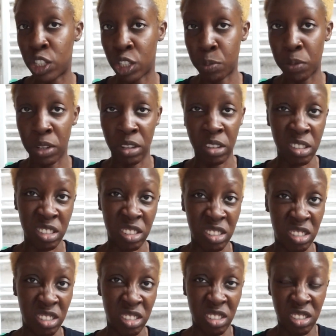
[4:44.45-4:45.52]
just
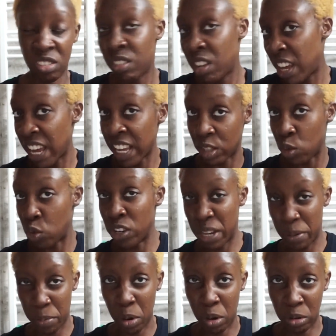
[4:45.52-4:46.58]
because it's
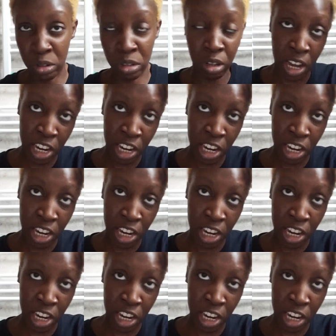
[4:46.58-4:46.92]
already blonde.